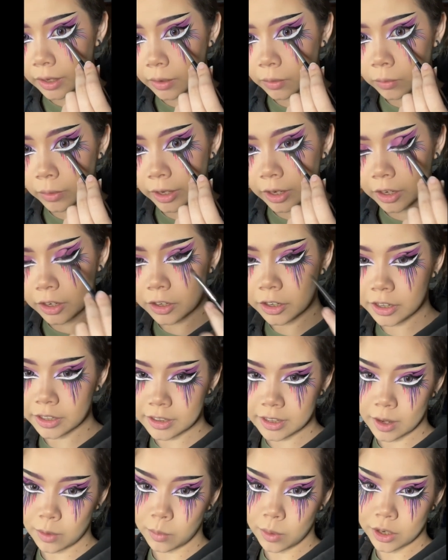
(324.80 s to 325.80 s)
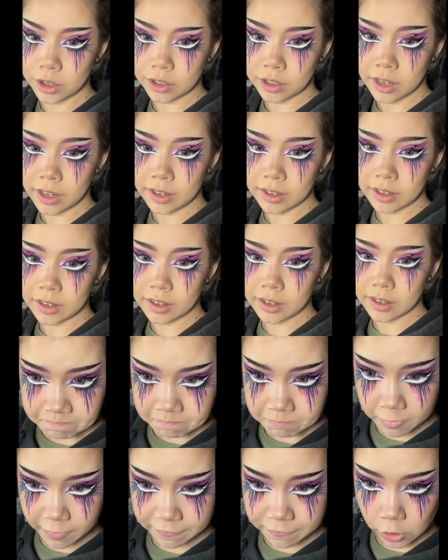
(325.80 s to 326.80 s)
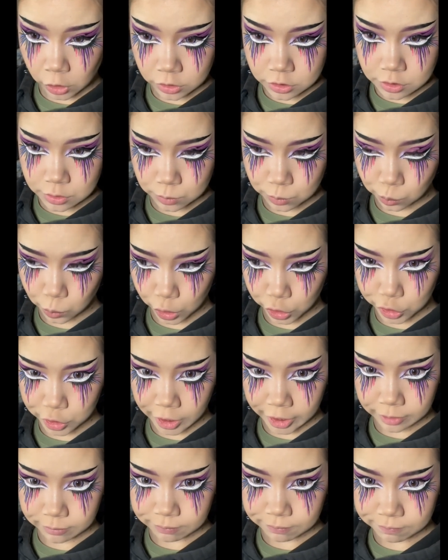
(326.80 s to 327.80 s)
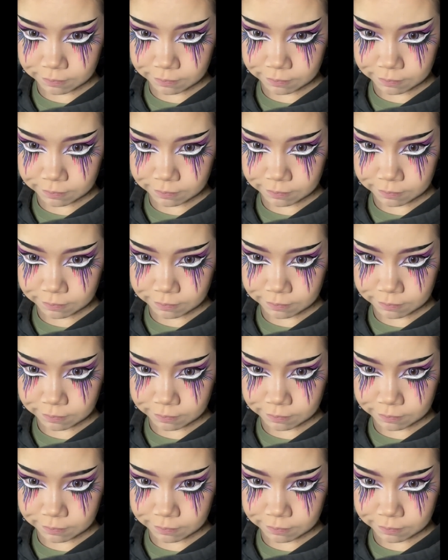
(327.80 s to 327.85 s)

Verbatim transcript: it right underneath that waterline. False waterline.